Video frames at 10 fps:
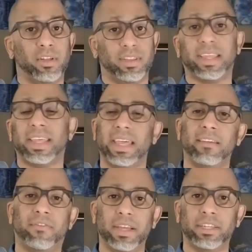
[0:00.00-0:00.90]
the key
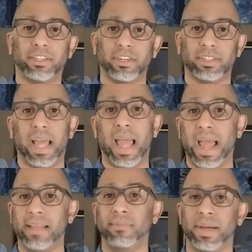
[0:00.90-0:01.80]
features
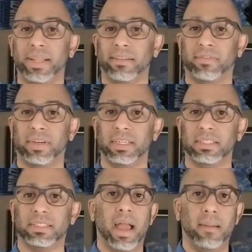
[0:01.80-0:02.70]
and
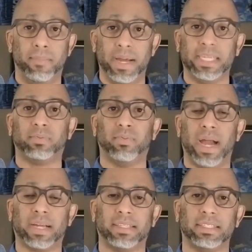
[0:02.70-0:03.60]
benefits and best
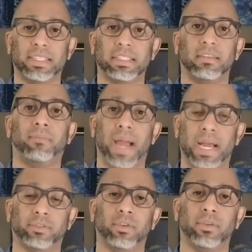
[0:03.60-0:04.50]
practices of
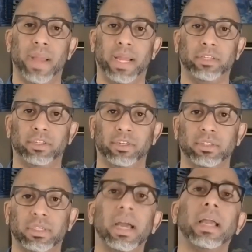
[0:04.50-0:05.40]
password
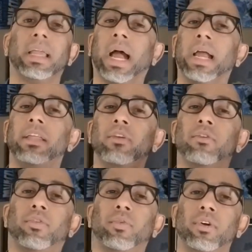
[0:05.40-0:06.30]
managers, guiding you
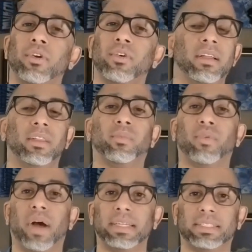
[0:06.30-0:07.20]
through the
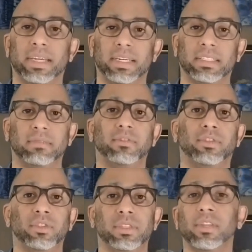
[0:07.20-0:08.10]
process of
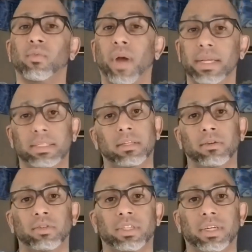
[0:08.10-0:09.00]
choosing the right
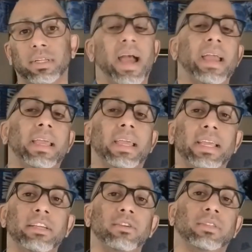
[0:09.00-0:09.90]
solution and
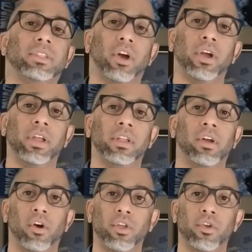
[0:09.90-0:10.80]
getting you started
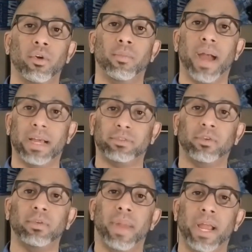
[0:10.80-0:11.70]
on your
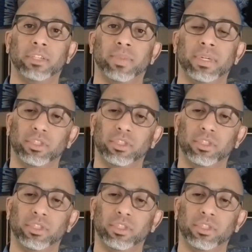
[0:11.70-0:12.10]
password management